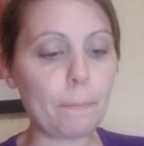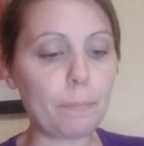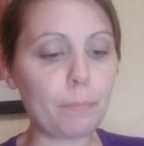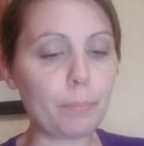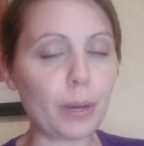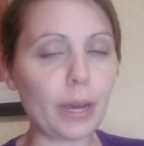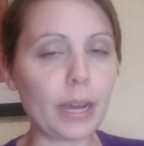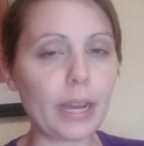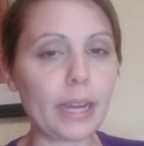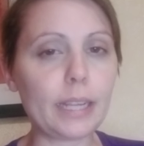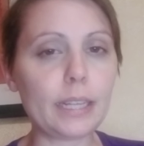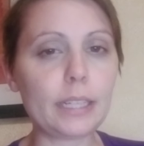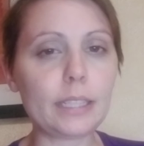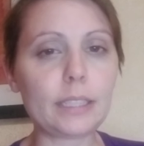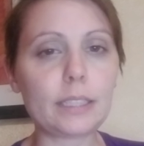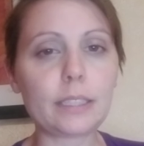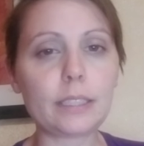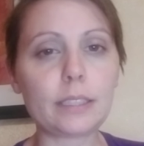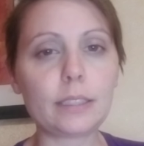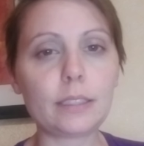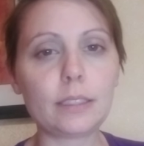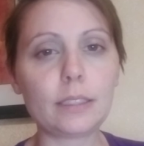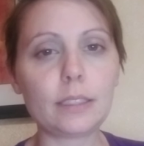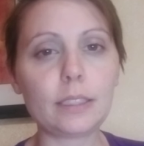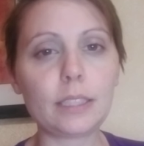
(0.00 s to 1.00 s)

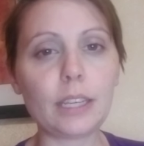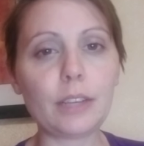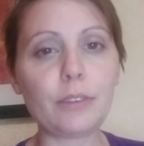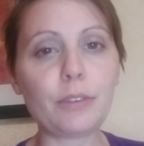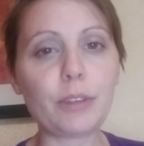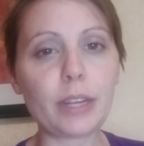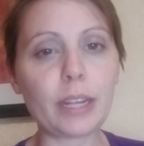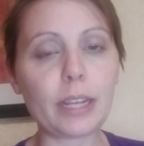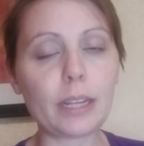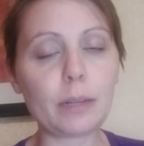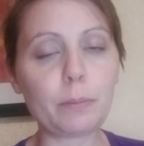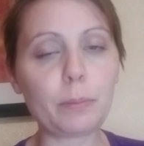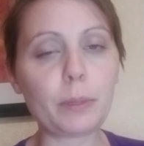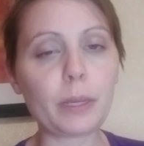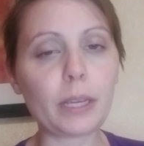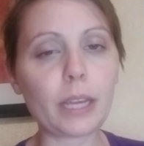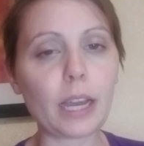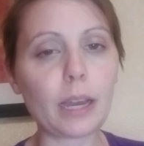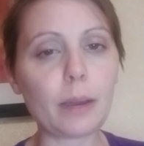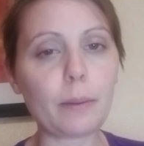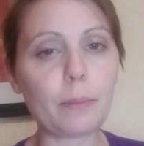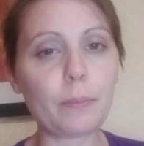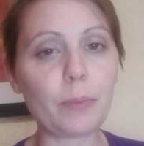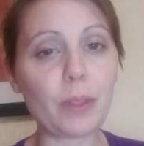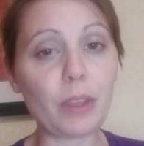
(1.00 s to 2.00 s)
But if it had
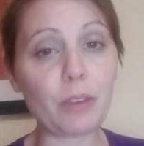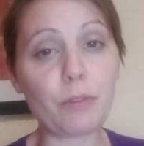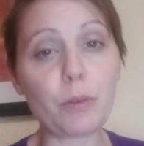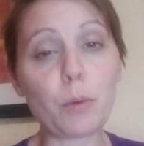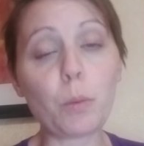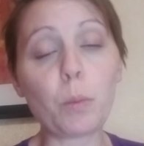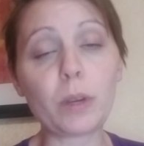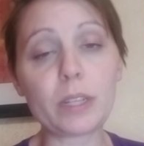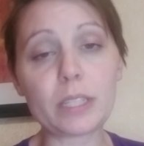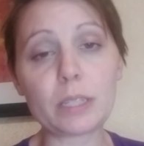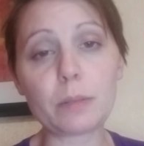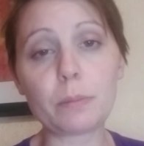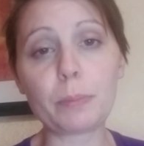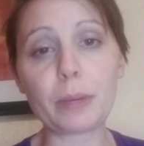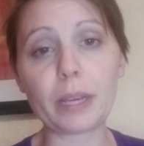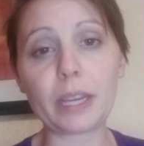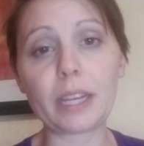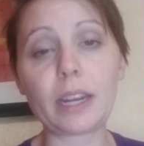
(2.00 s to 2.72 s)
become if it was a big